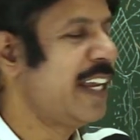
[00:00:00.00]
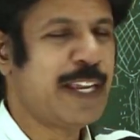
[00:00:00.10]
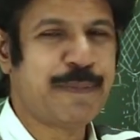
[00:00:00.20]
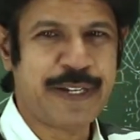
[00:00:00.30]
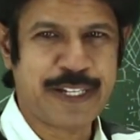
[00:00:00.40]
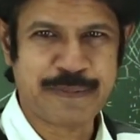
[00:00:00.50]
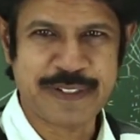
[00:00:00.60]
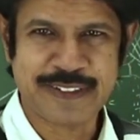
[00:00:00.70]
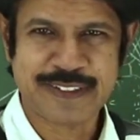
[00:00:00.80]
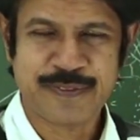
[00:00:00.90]

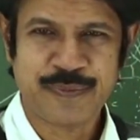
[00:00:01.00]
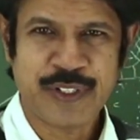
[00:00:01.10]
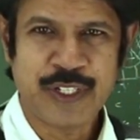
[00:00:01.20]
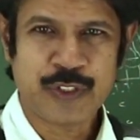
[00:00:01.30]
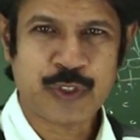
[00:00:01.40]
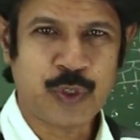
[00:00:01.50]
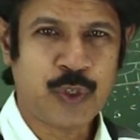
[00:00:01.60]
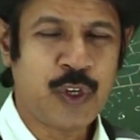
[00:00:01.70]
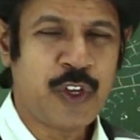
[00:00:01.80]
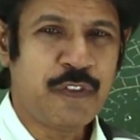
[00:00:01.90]
epidermis.
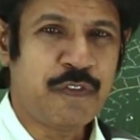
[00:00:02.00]
So,